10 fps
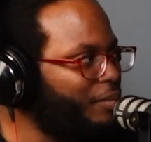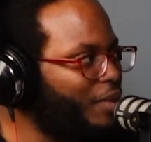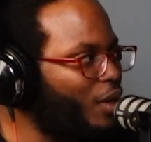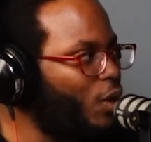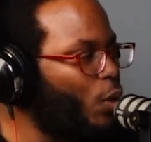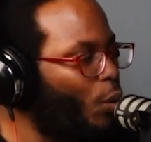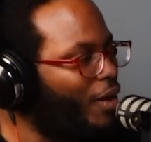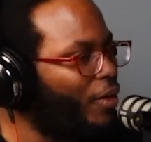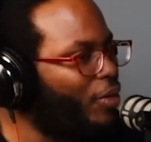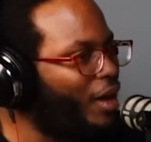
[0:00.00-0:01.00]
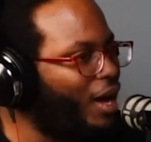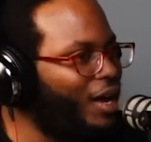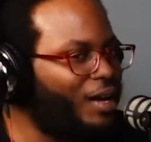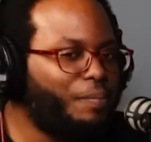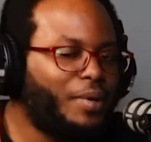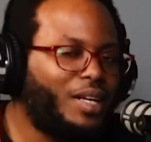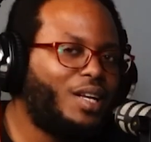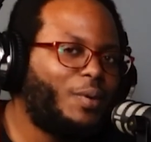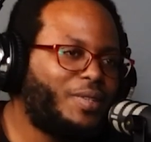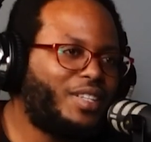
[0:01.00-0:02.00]
That's a good. With um,
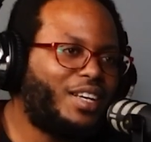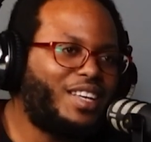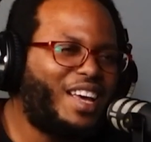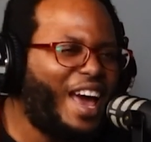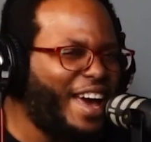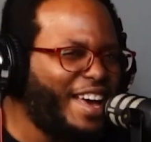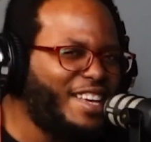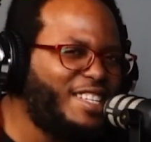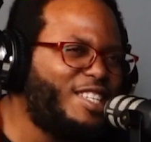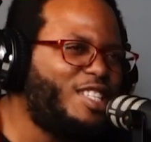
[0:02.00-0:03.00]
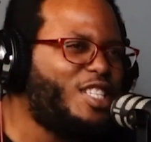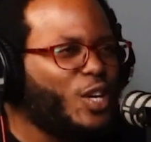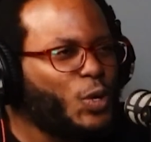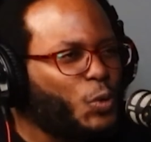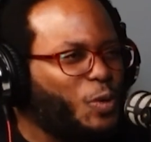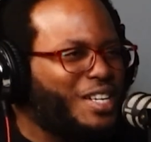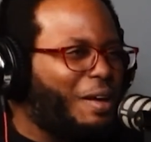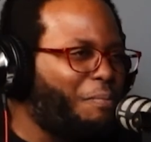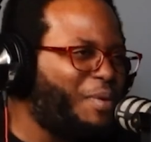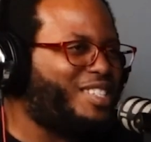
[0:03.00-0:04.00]
was like, hey, you,
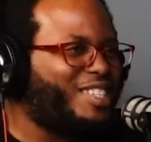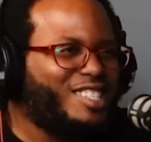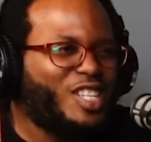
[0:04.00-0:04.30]
Mrs.